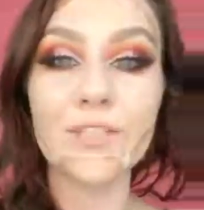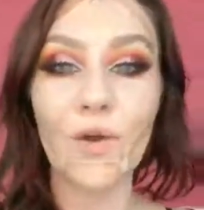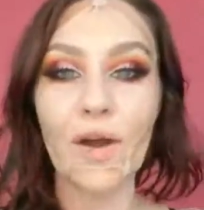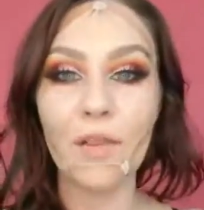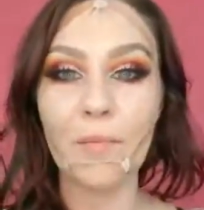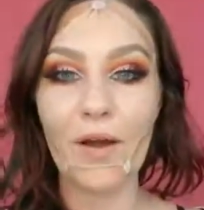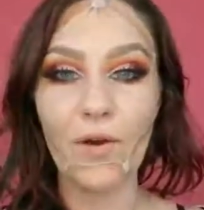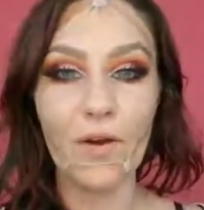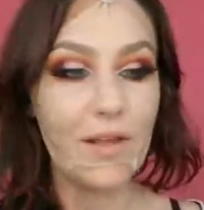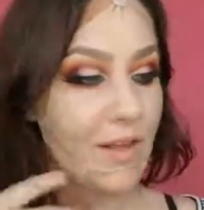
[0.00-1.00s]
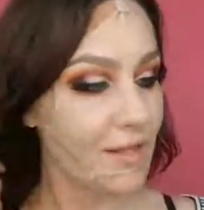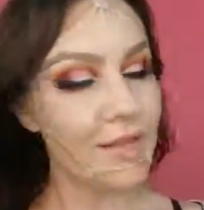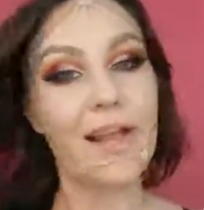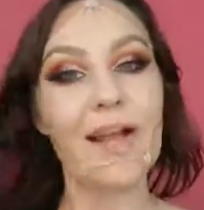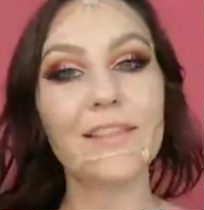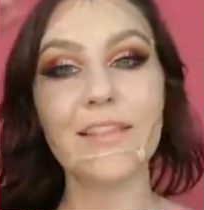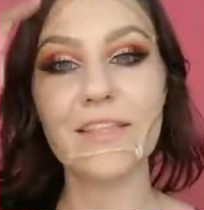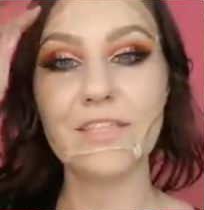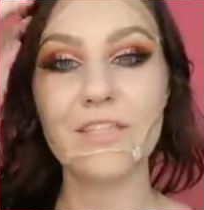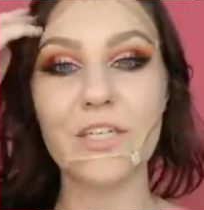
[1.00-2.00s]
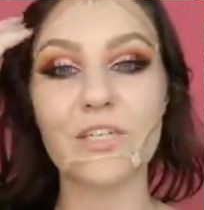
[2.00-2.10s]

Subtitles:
it's all about, like, I think this is